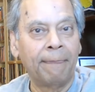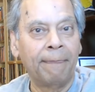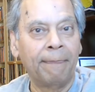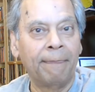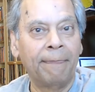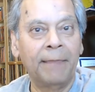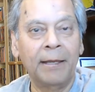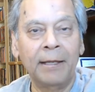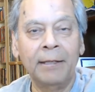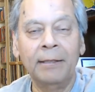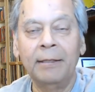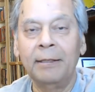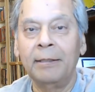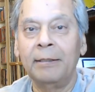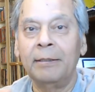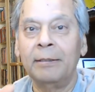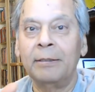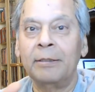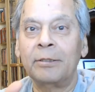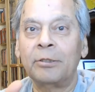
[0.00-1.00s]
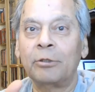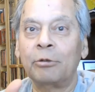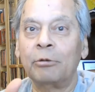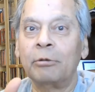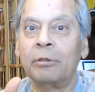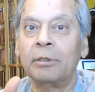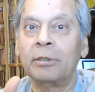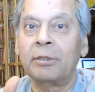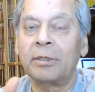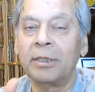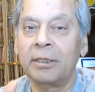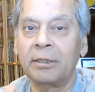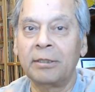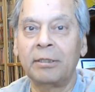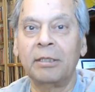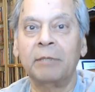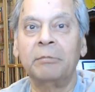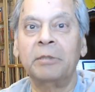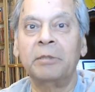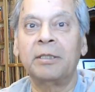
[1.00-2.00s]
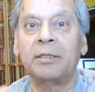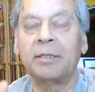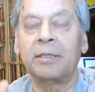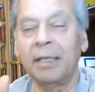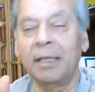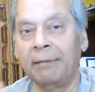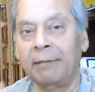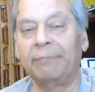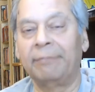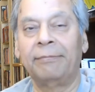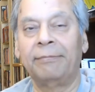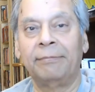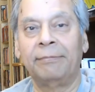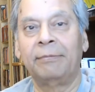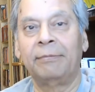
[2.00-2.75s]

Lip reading: Then the solar system itself